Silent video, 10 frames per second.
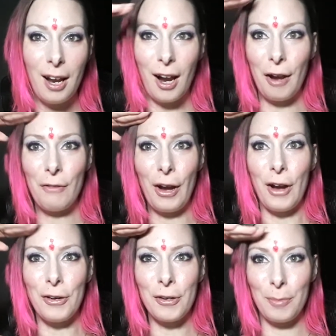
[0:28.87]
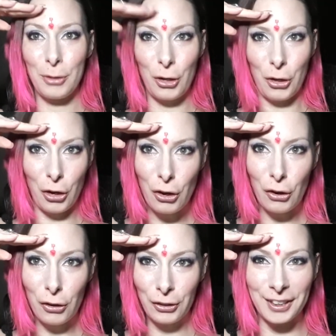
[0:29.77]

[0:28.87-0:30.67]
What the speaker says: I've had it up to here.